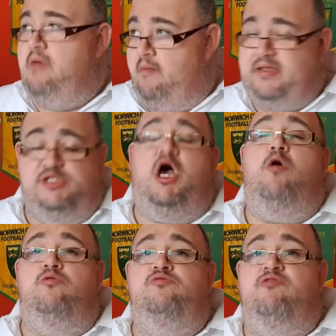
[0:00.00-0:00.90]
I've been
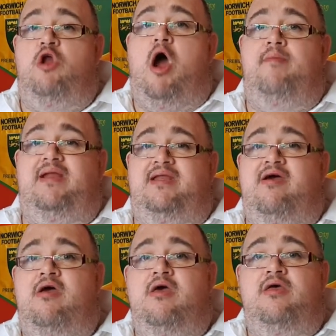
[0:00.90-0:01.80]
told reliably
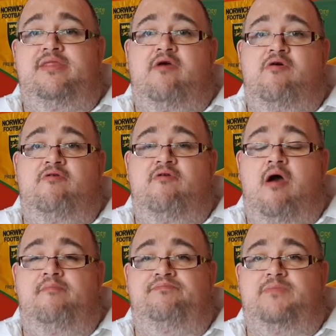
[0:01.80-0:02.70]
that there
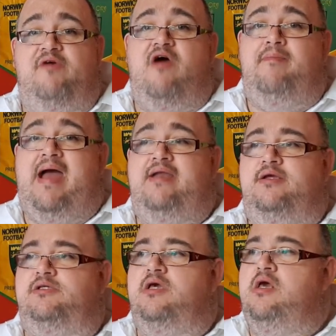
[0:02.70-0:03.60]
are
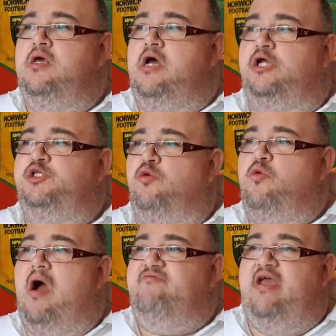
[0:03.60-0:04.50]
5-pounders. I
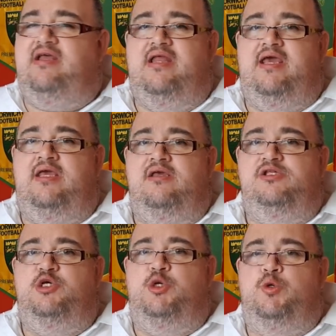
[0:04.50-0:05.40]
talk quite regularly
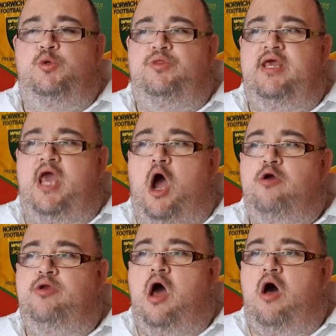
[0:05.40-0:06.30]
to the
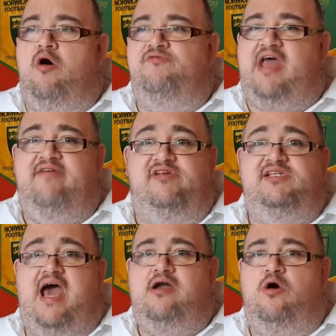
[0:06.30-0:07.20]
owner of Davis
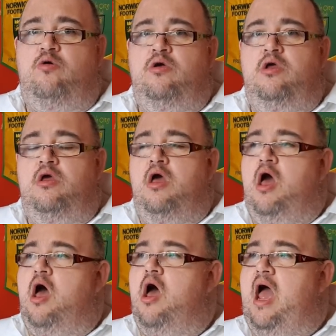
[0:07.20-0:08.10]
Tackle,
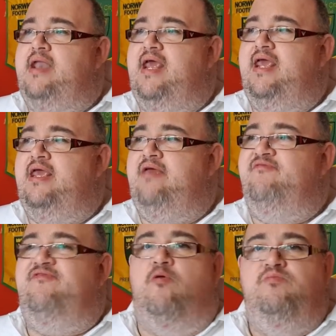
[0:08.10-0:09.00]
and he
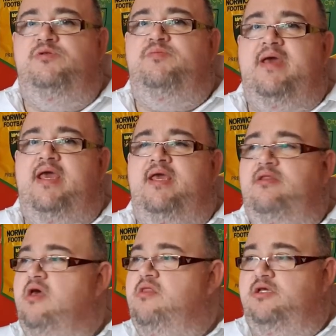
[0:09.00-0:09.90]
informs me
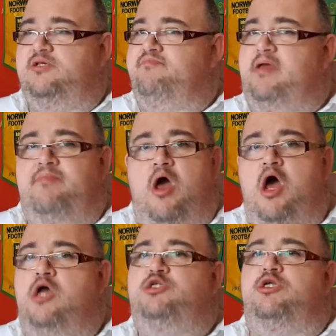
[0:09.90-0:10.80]
that there's some big
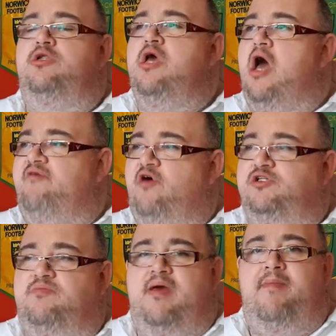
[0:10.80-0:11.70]
perch, and I've
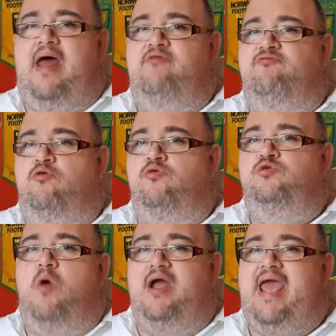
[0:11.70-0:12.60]
asked him about the
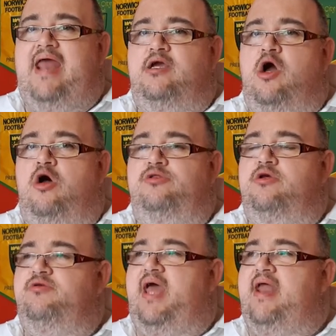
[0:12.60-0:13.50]
rules, what I can and can't
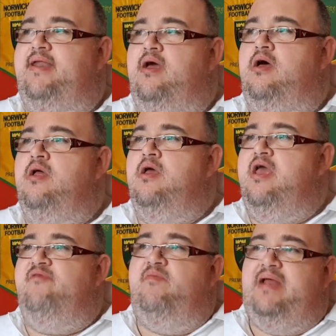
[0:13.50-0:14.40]
do down there,
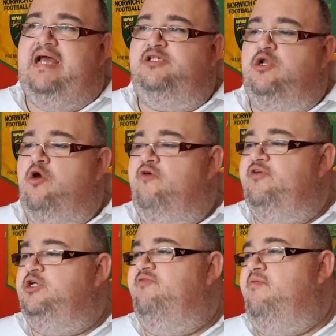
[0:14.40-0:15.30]
if I'm allowed to lure
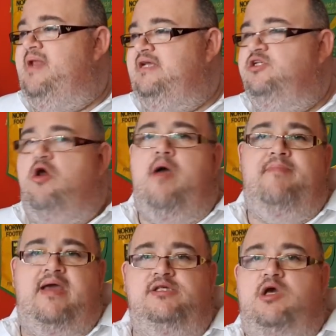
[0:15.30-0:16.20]
fish, if I'm allowed to live
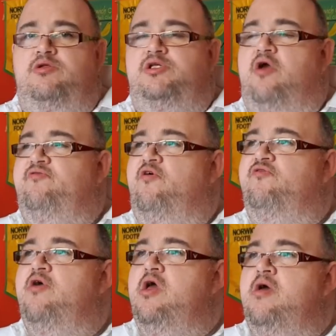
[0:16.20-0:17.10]
bait, so on and so
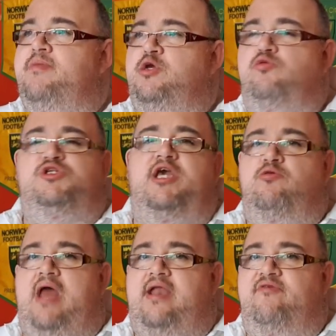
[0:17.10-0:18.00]
forth. But you'll see
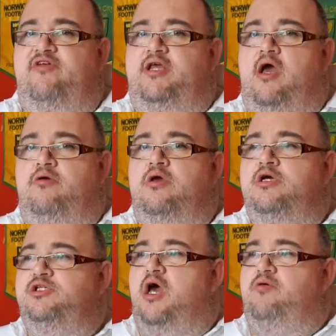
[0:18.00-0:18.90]
all that in the video.
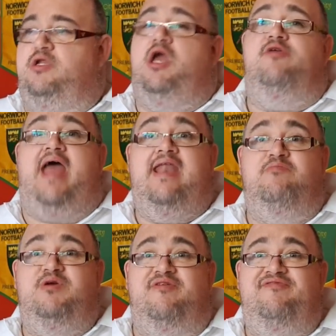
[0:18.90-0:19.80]
So I'm going to go down there,
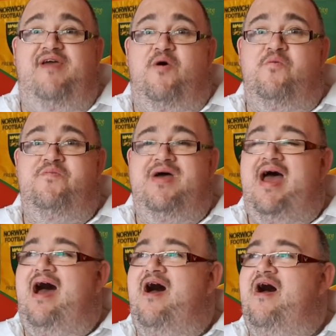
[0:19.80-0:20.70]
I'm going to film.
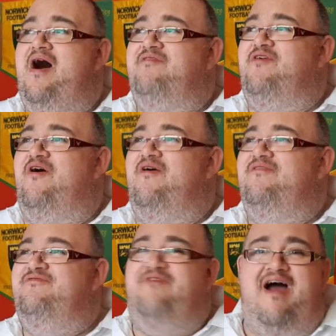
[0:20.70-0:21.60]
I've got
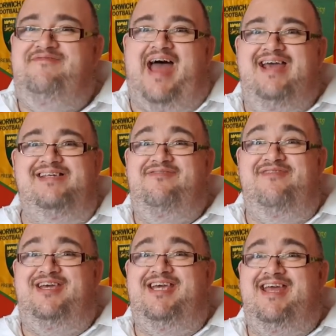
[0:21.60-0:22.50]
5 days of
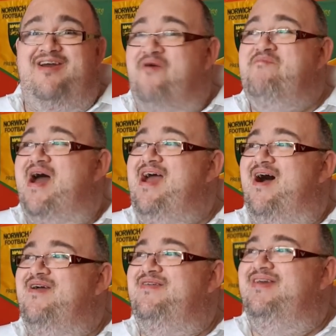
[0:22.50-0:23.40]
fishing on my
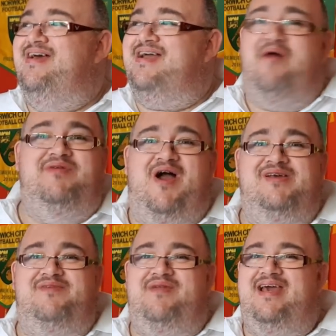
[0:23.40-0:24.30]
own, come and go
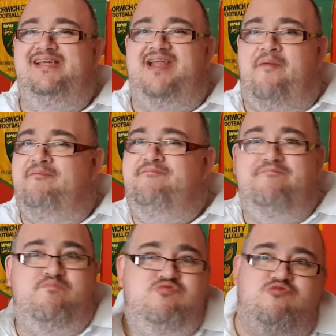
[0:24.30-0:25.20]
as I please, and I'm
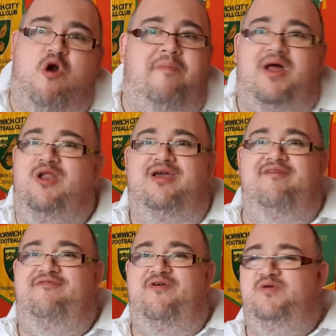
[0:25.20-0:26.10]
proper
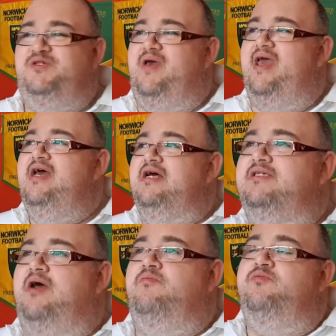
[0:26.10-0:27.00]
looking forward to it.
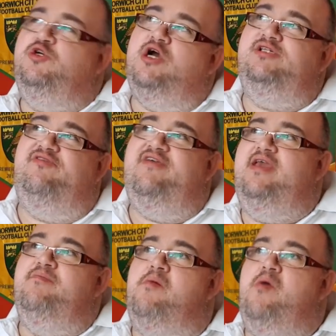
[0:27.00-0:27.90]
So I'm trying to
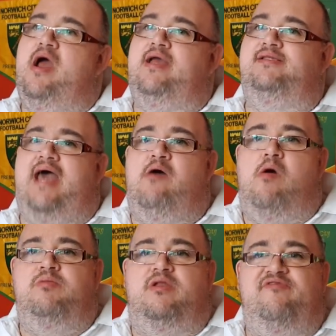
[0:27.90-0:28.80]
think in my mind how
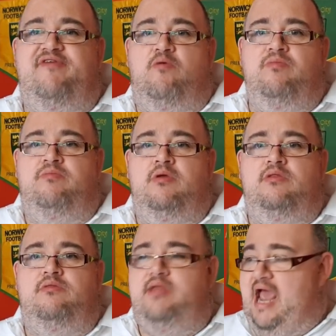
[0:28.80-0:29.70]
I'm going to film
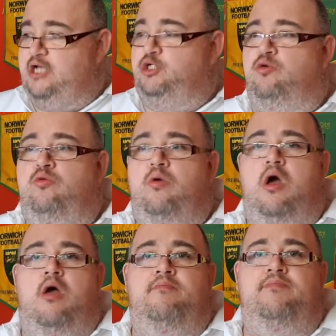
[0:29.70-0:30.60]
the
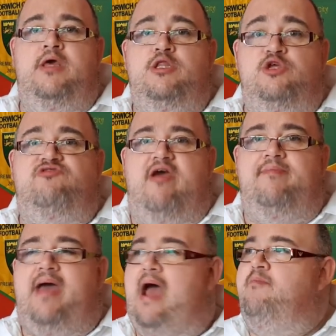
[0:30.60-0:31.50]
actual the
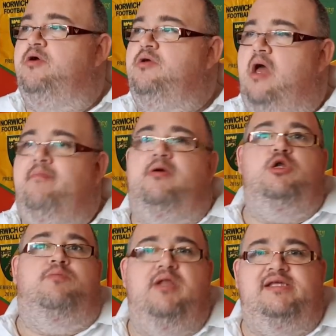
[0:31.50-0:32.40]
trip. How am I
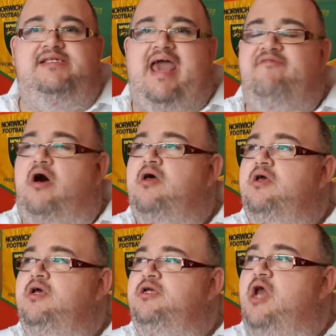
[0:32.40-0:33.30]
going to pull it together?
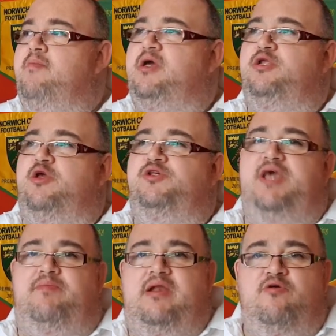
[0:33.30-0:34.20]
You know, am I going to do
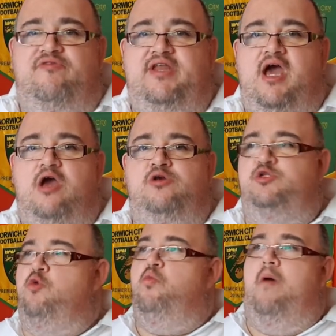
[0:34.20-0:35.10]
separate little
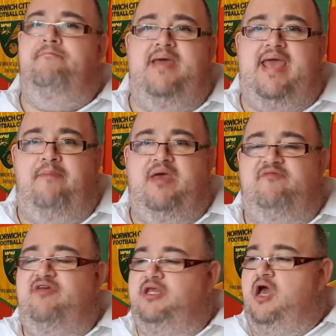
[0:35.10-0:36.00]
videos, do one big epic
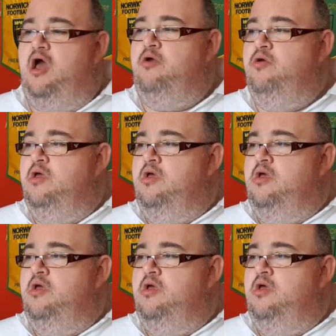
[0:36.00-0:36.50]
video?